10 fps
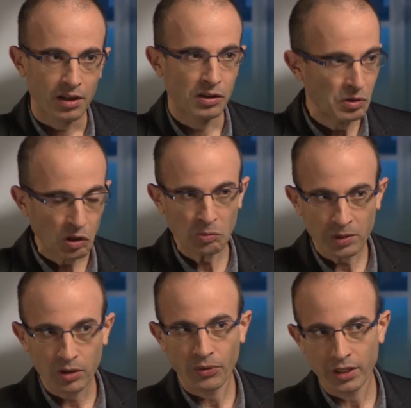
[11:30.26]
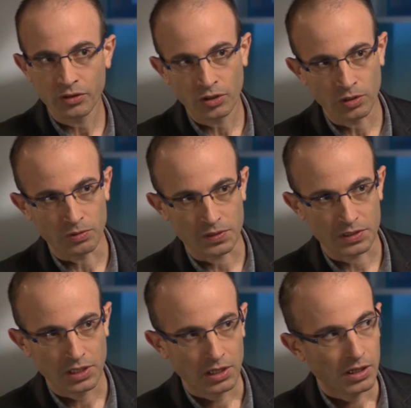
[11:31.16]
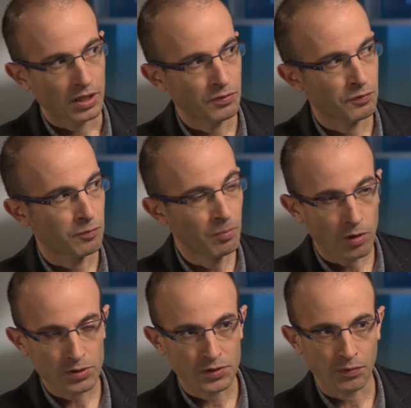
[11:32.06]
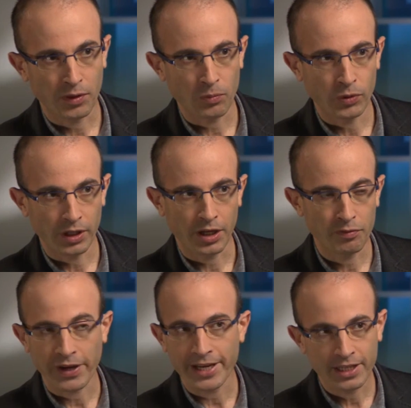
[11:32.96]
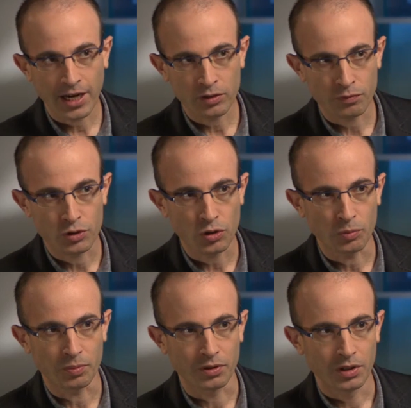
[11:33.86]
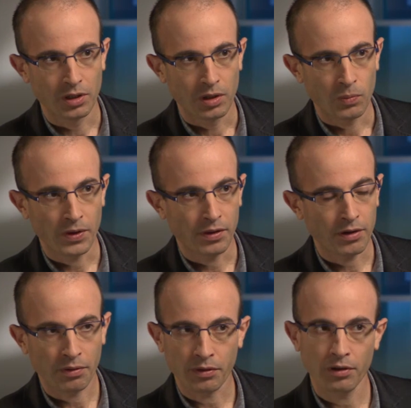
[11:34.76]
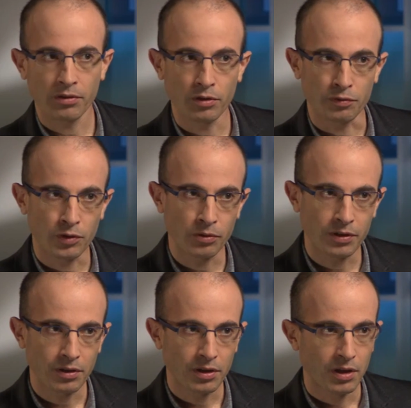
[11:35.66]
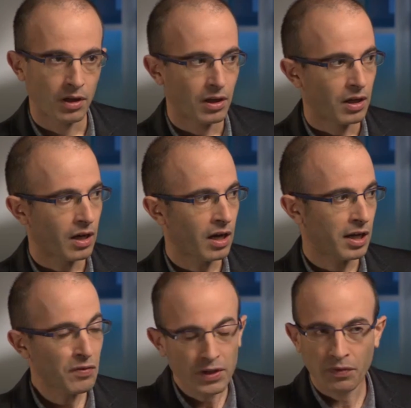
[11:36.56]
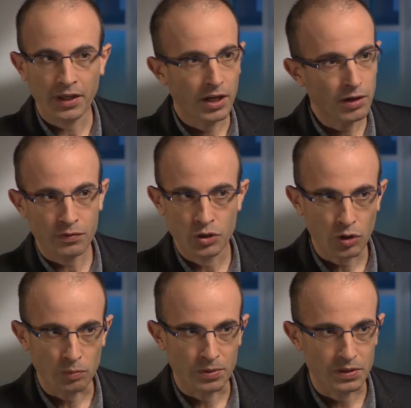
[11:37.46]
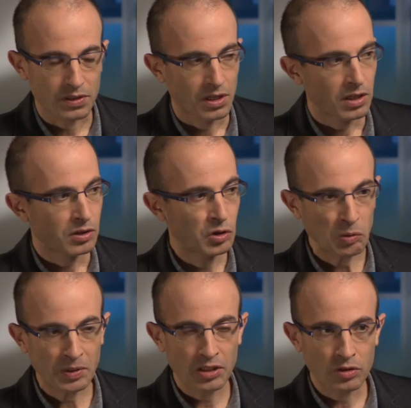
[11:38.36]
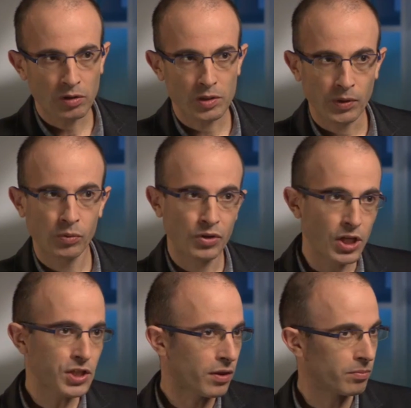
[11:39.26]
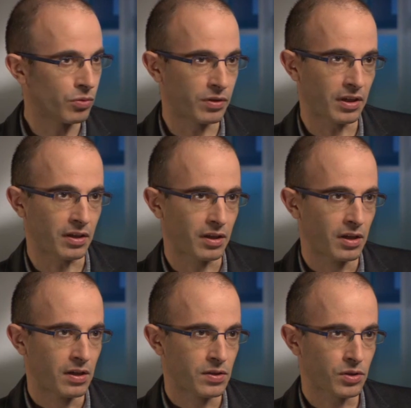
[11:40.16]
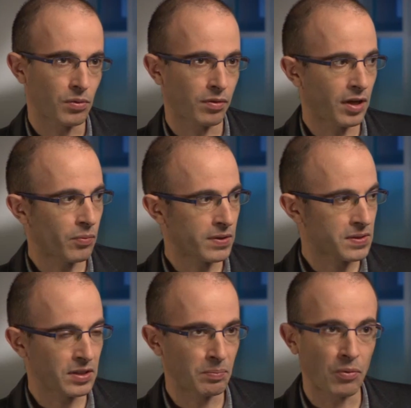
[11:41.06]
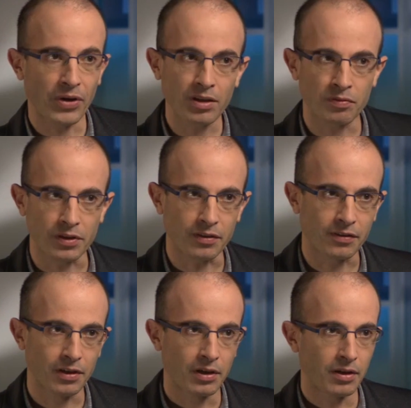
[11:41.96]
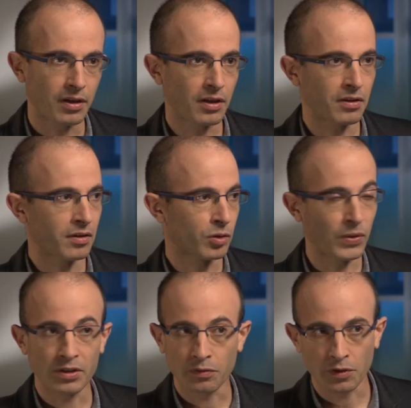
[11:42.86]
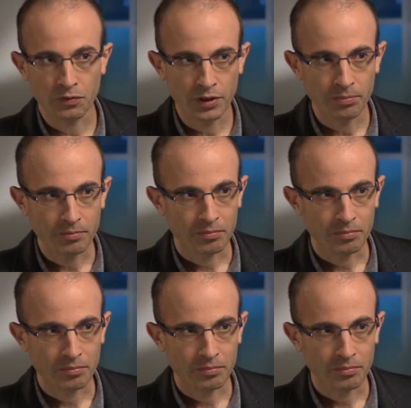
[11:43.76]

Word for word: nobody really knows if most of them will have any kind of job when they are 30 or 40. Uh, even if they have jobs, nobody knows what to teach them today, so they will still be relevant in 2050.